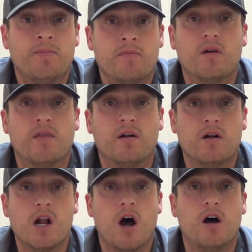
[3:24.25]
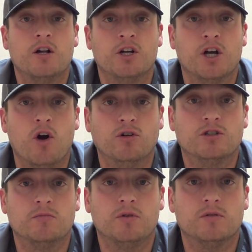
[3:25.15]
What are their
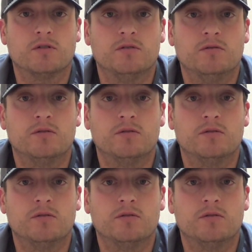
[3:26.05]
non-negotiables?